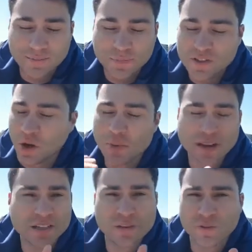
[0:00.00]
so
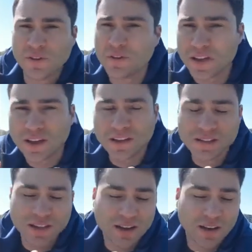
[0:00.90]
many different
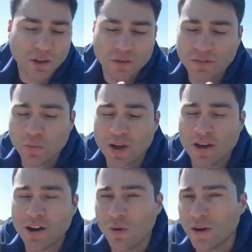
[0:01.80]
things, and a lot of them we
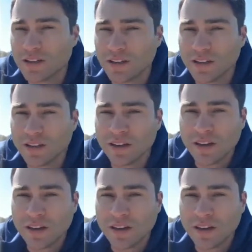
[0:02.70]
had no idea